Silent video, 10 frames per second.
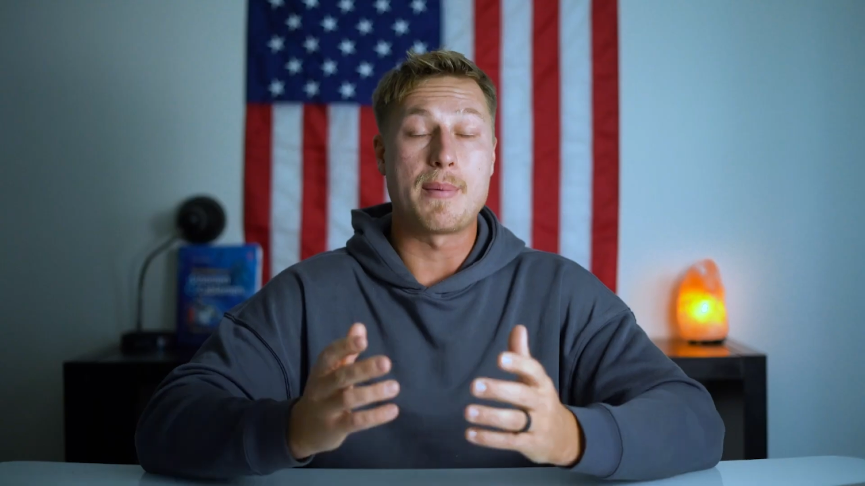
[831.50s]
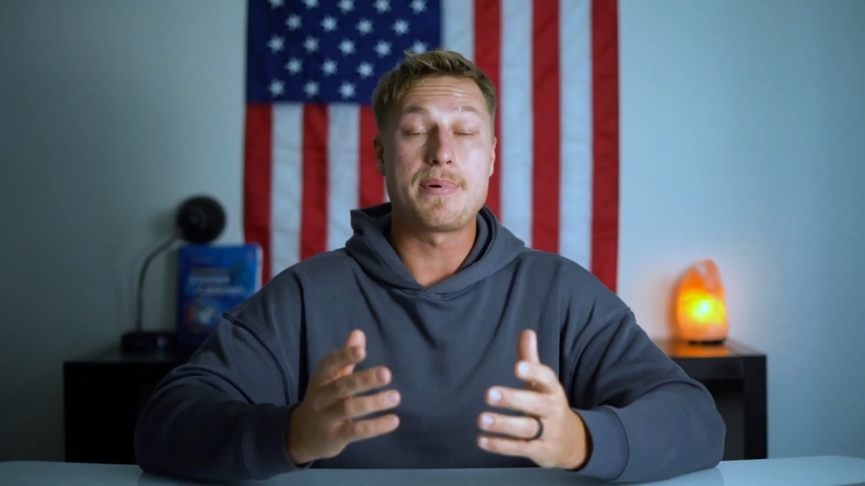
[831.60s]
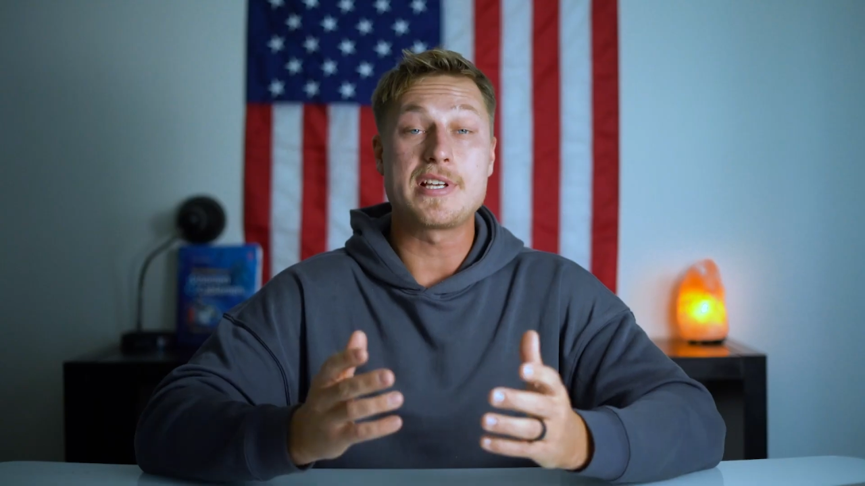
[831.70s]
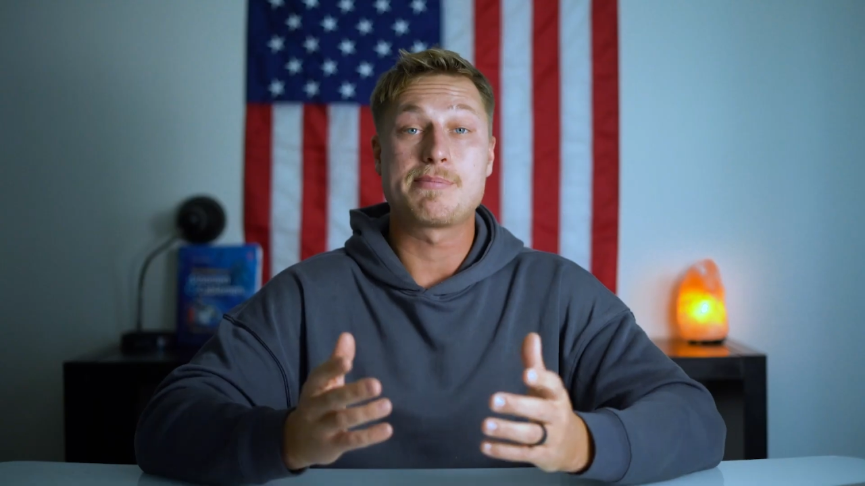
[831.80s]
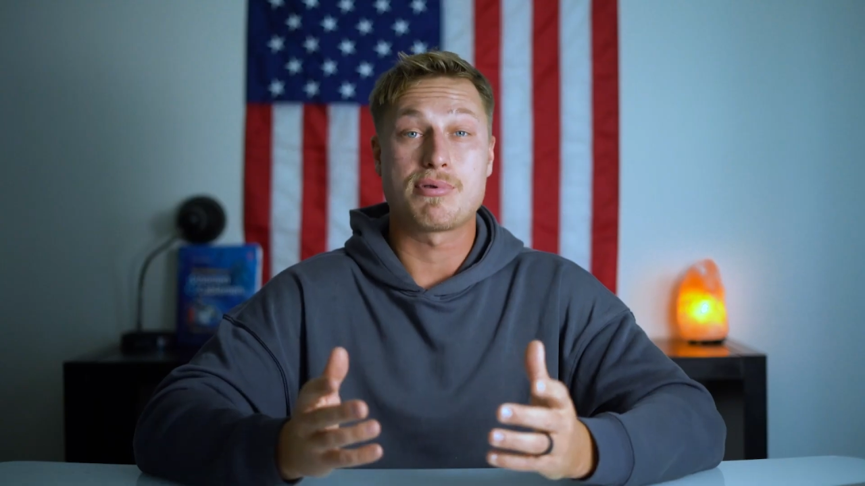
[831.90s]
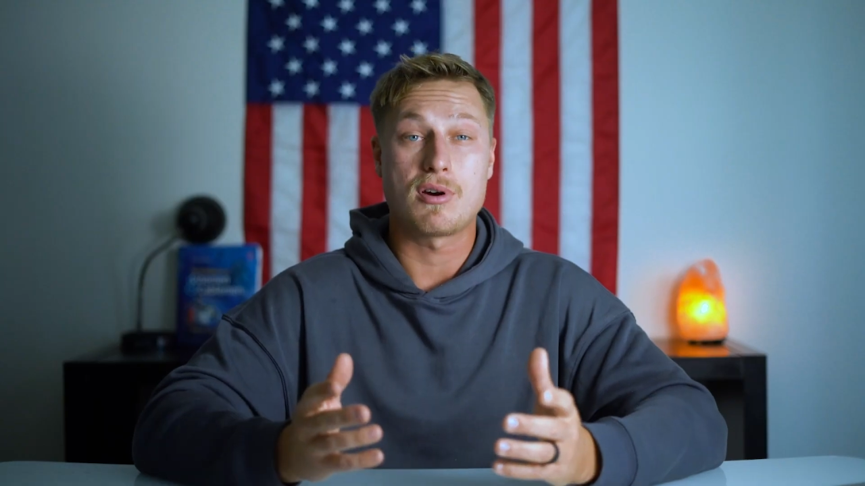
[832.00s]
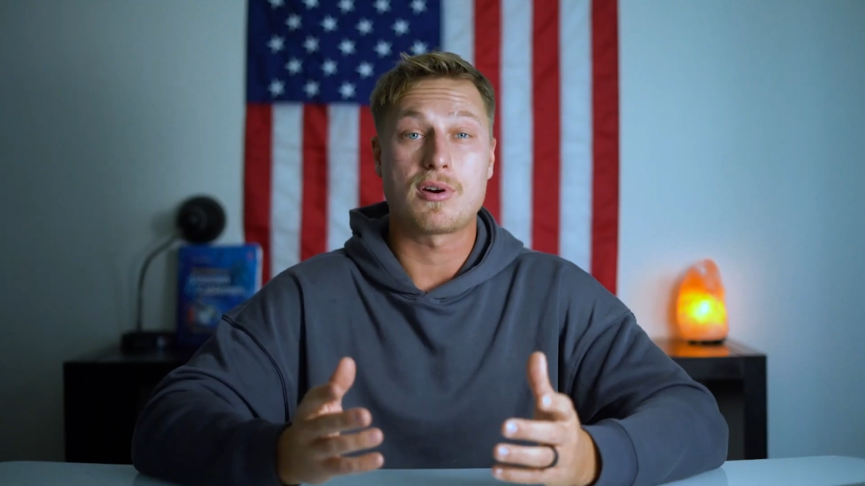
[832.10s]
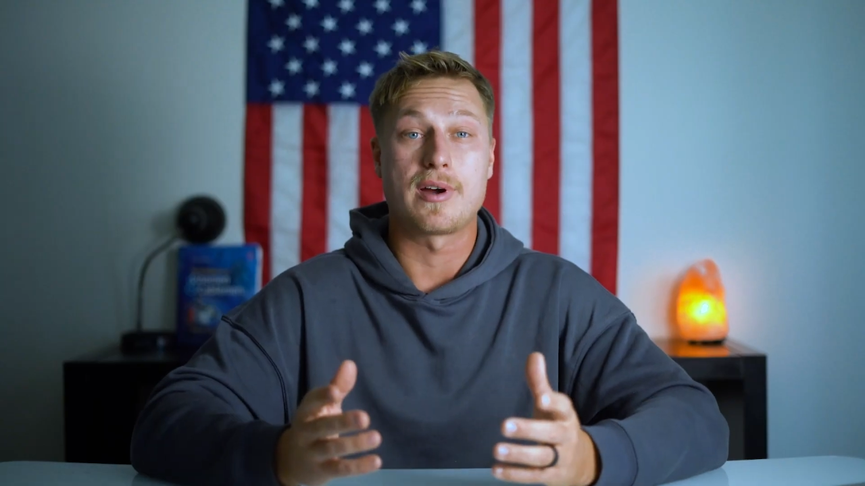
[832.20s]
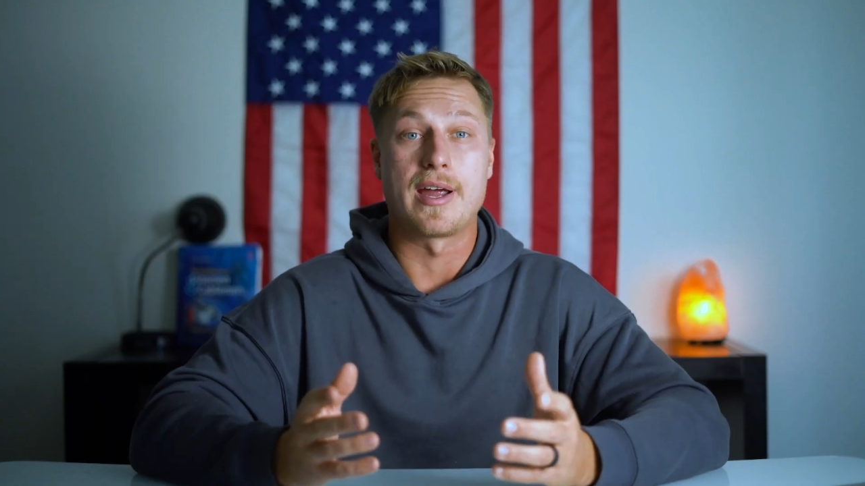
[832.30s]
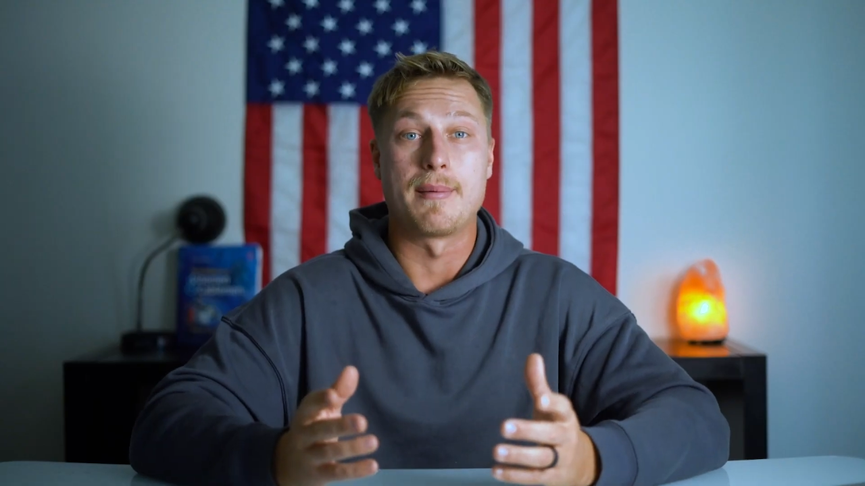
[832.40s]
Preppy's
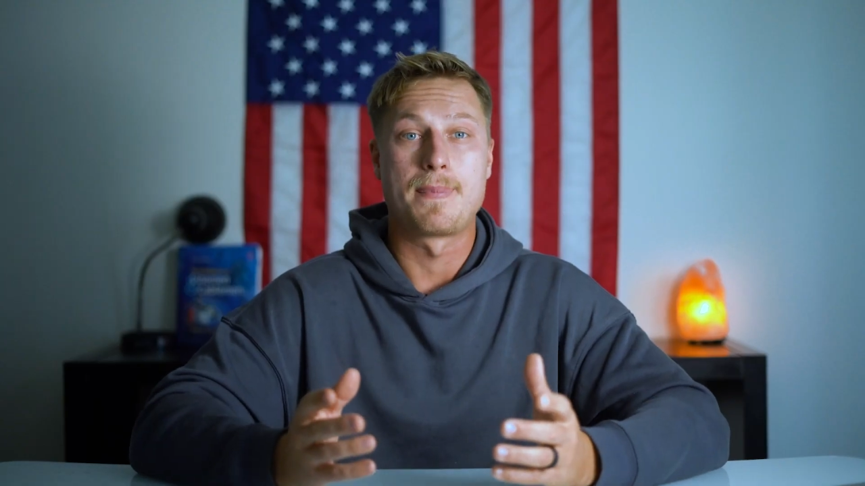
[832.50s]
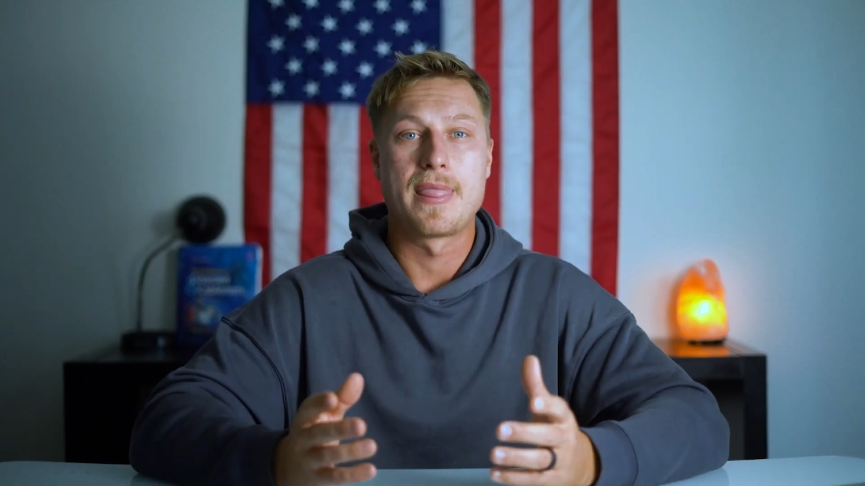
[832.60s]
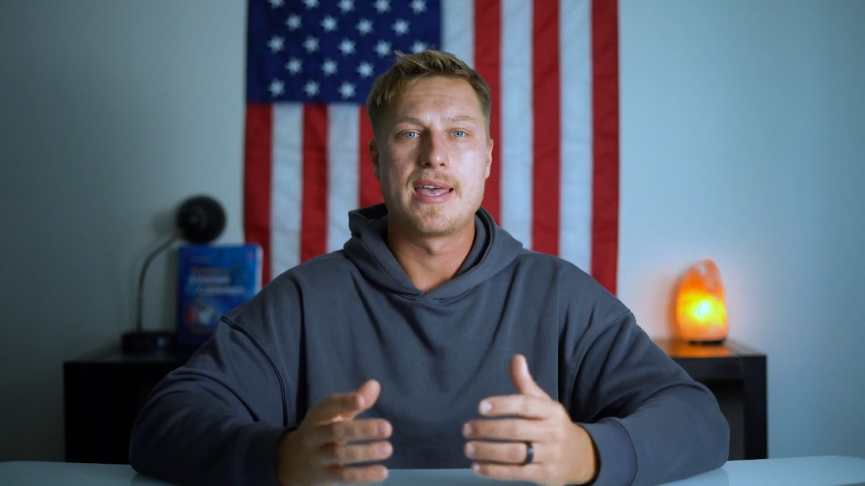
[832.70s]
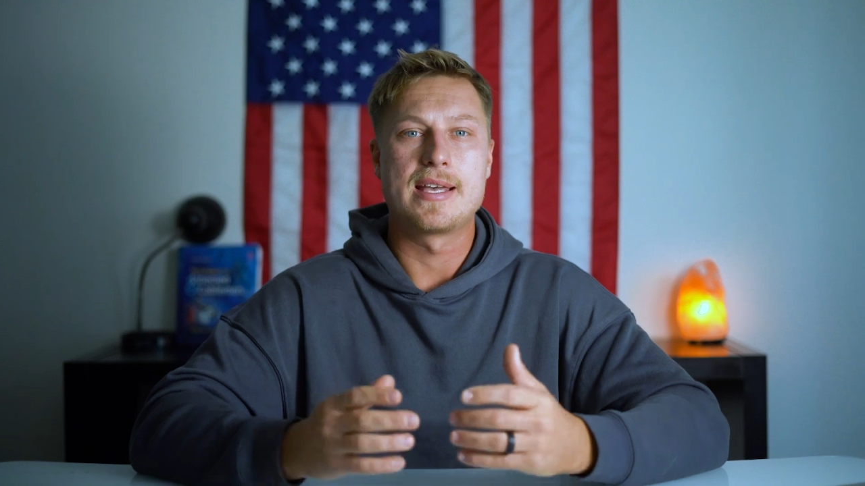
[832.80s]
program